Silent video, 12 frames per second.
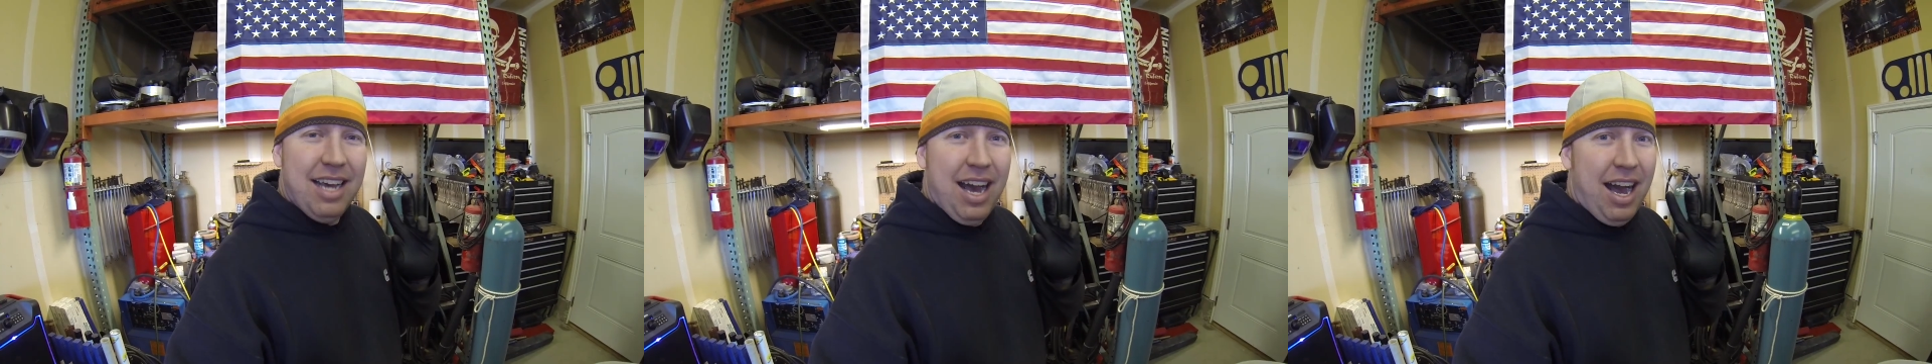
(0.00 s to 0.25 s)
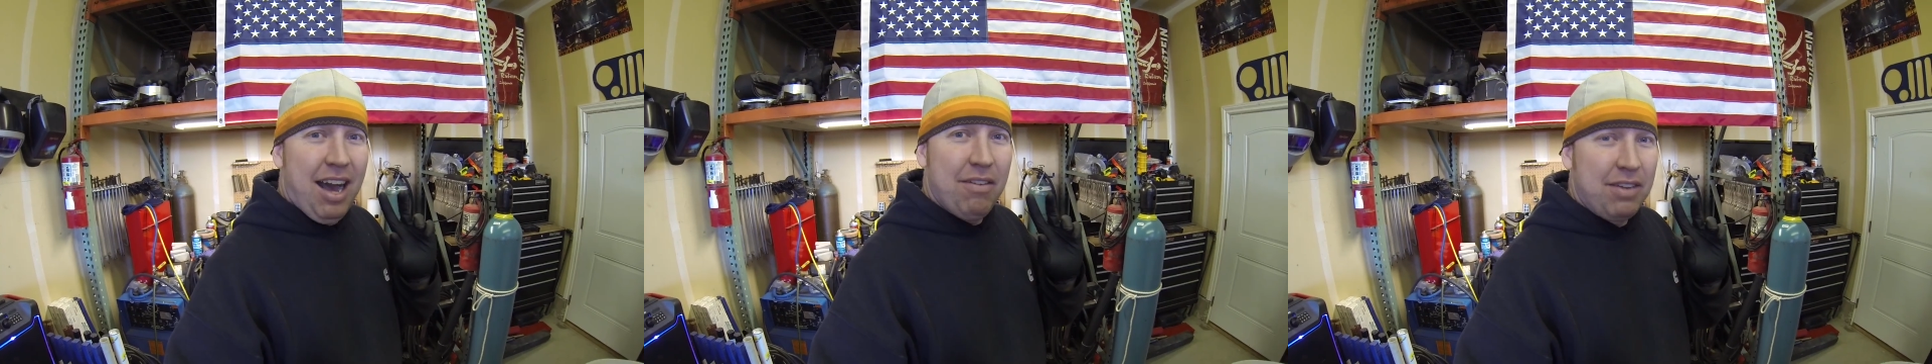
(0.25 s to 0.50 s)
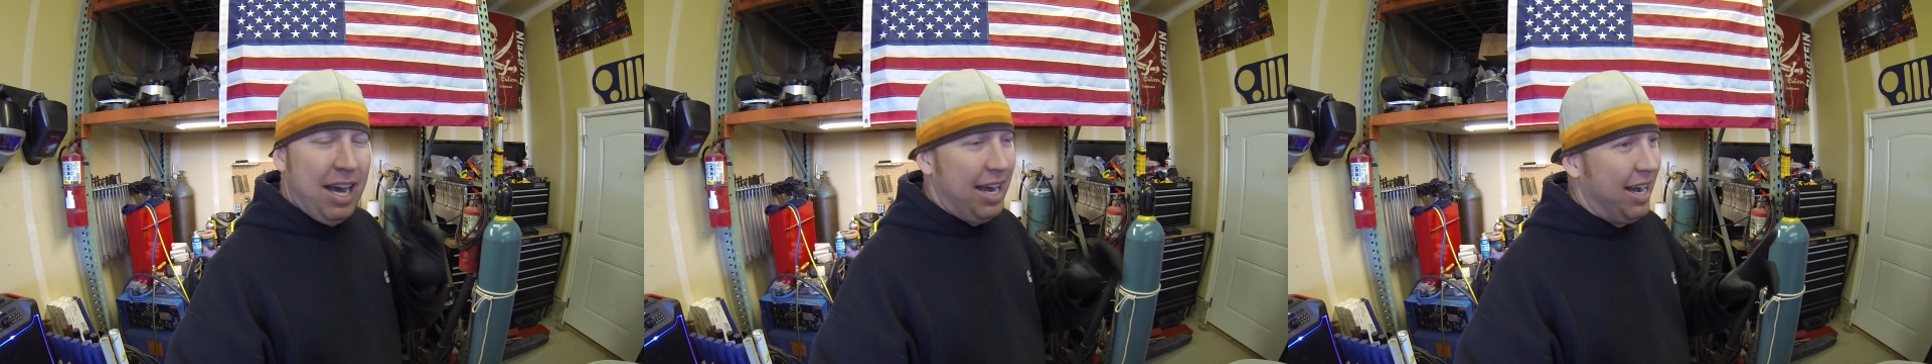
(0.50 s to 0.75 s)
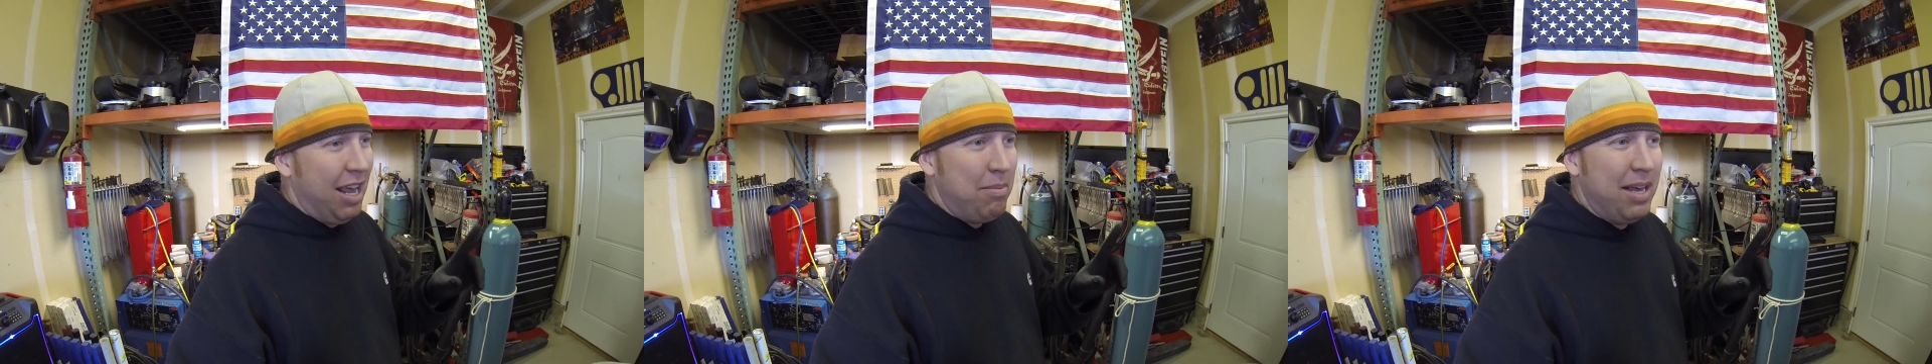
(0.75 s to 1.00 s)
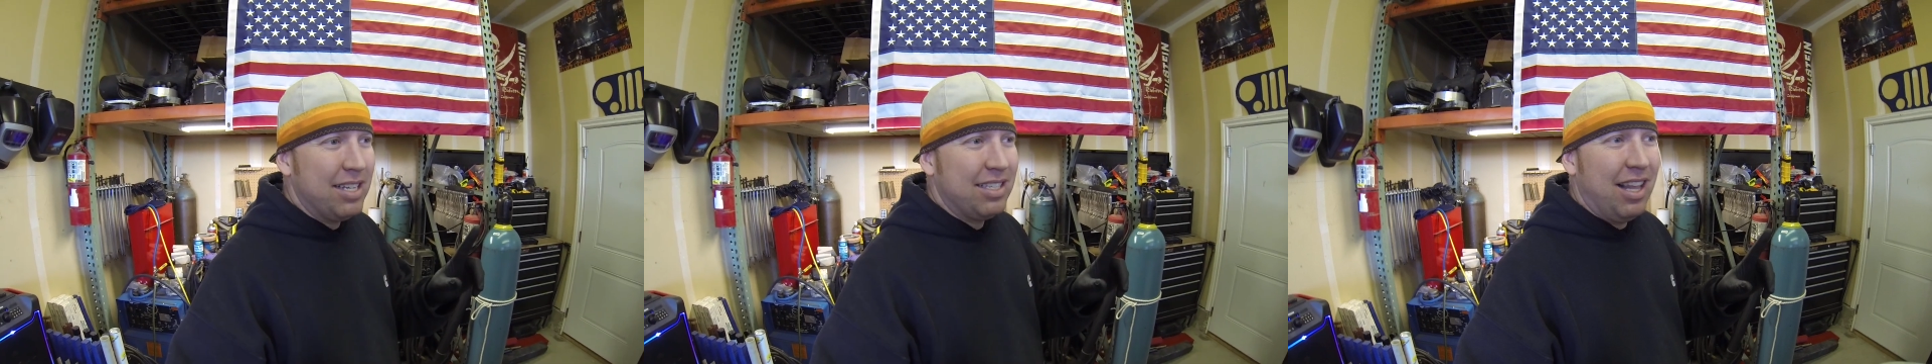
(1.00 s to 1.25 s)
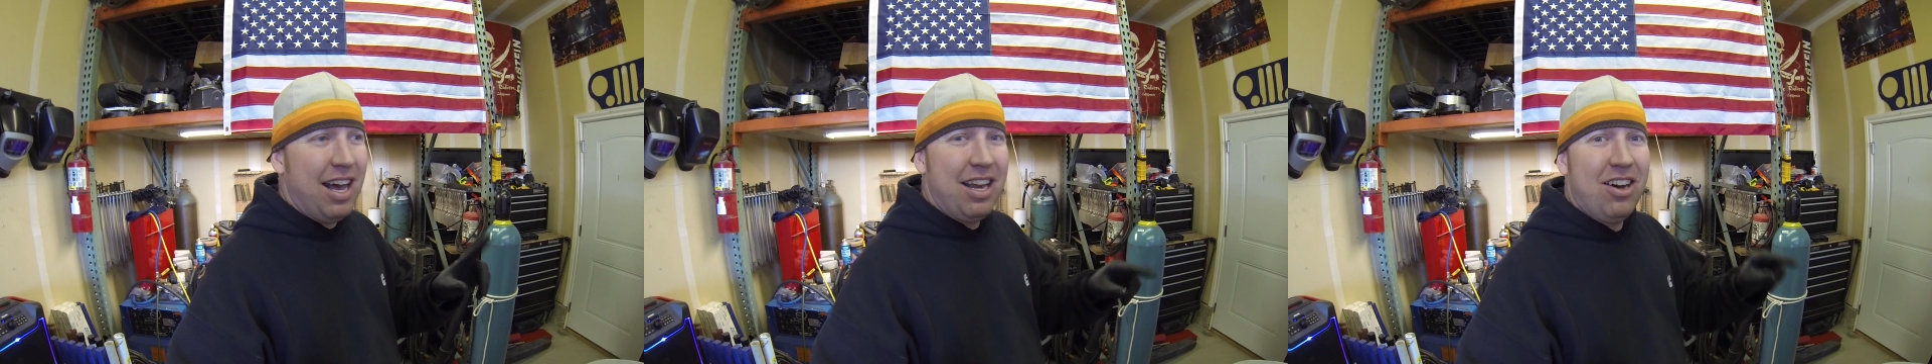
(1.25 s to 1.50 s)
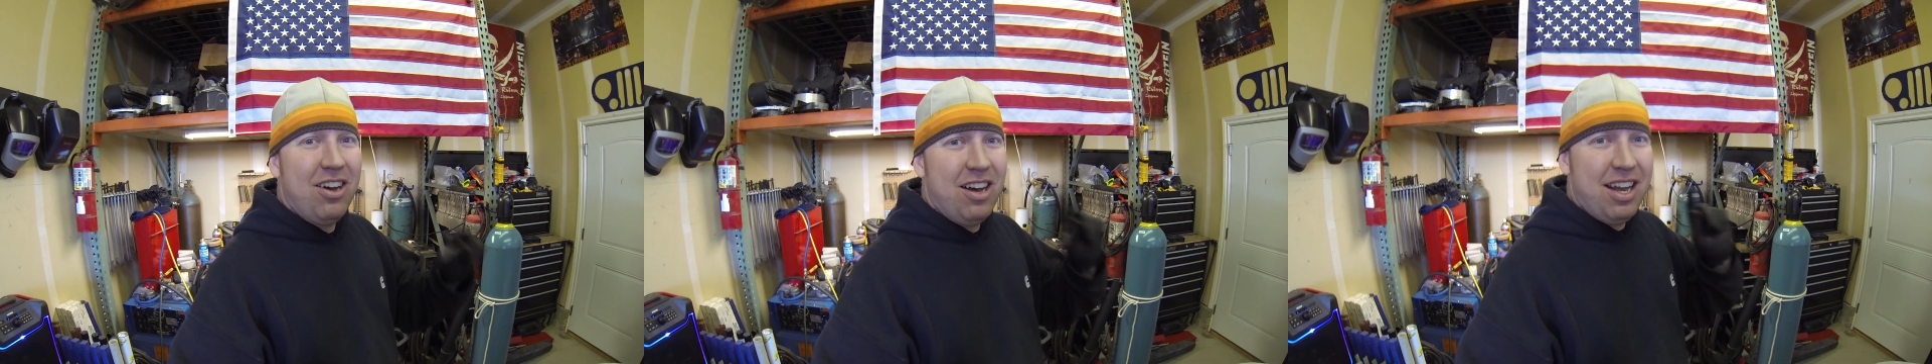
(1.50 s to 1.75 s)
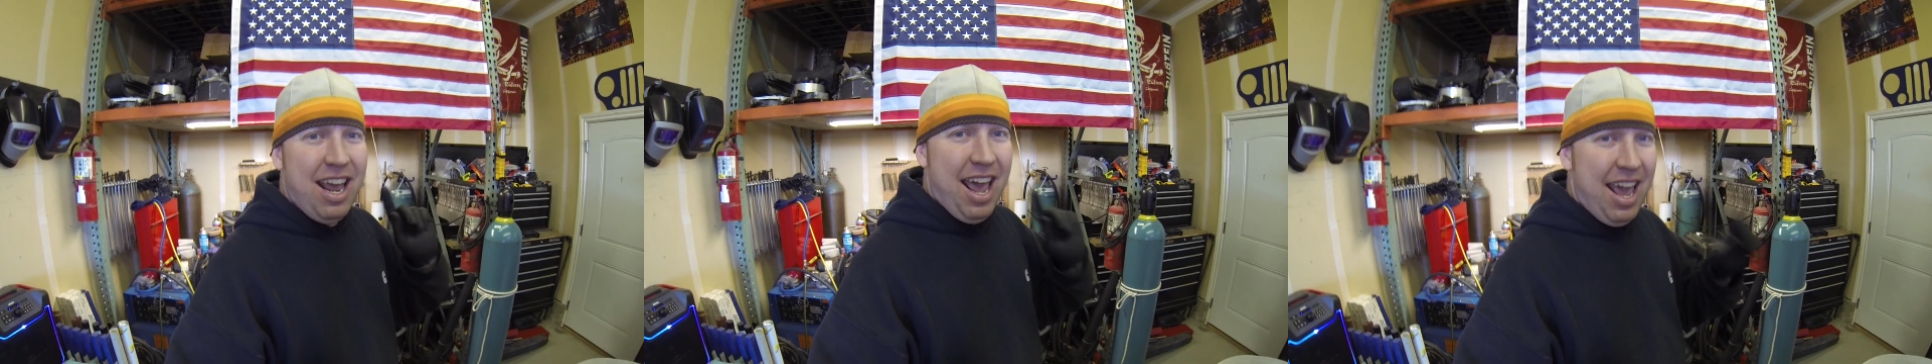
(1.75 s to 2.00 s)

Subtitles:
I've got an ABS light on